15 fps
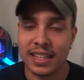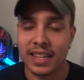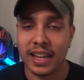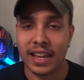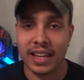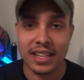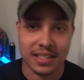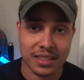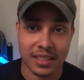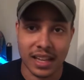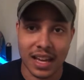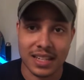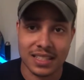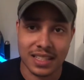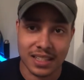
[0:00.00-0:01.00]
can they easily
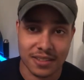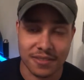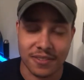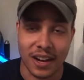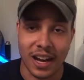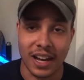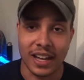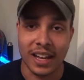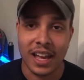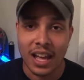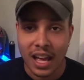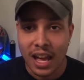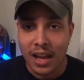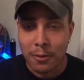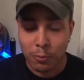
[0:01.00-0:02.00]
identify,
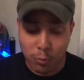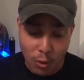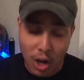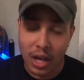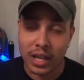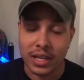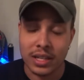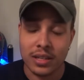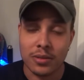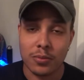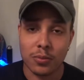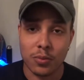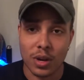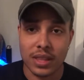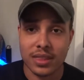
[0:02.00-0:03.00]
1,
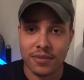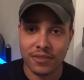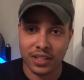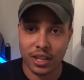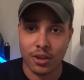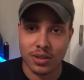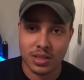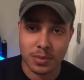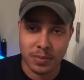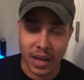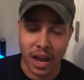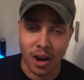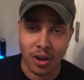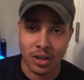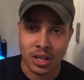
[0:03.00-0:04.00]
what the video is
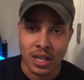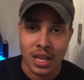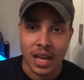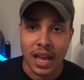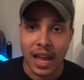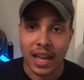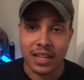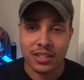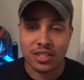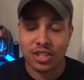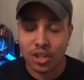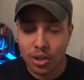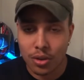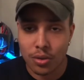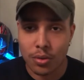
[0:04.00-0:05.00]
about, and
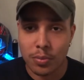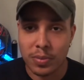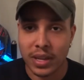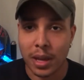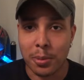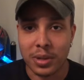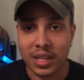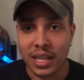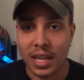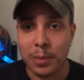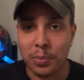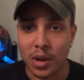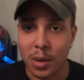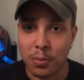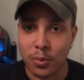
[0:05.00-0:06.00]
2, be able to
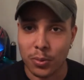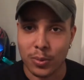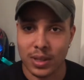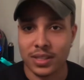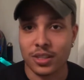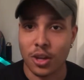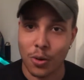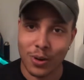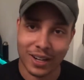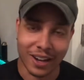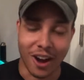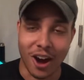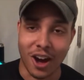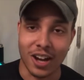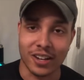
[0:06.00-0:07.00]
keep up with what's going
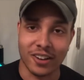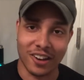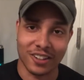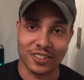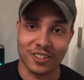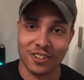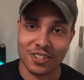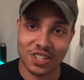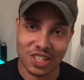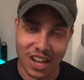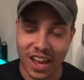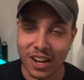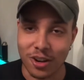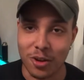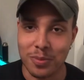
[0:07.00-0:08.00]
on your
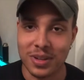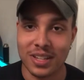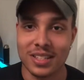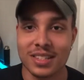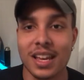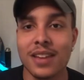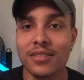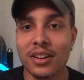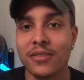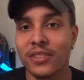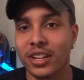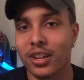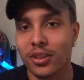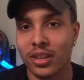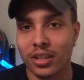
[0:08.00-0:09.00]
channel, because every
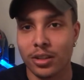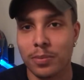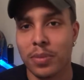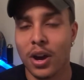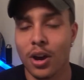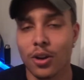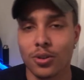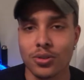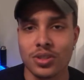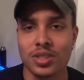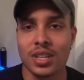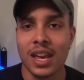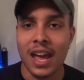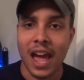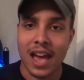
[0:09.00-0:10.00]
video that you
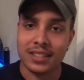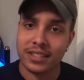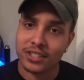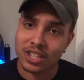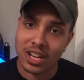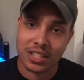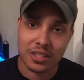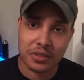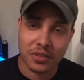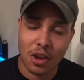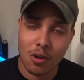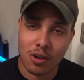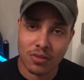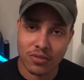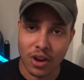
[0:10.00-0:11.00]
post has a chance of
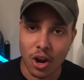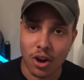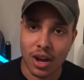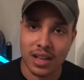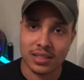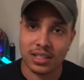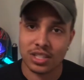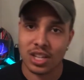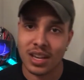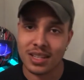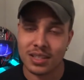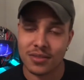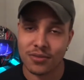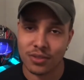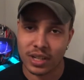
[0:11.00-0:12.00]
going viral, has a
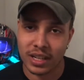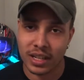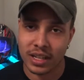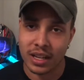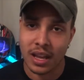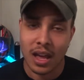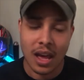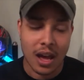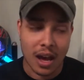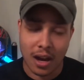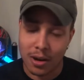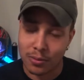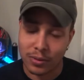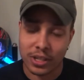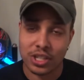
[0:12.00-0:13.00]
chance of
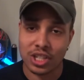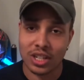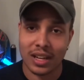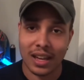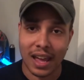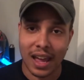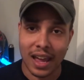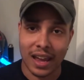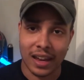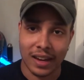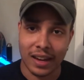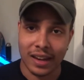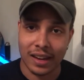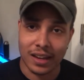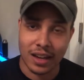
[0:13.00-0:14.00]
reaching
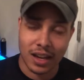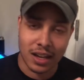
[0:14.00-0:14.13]
a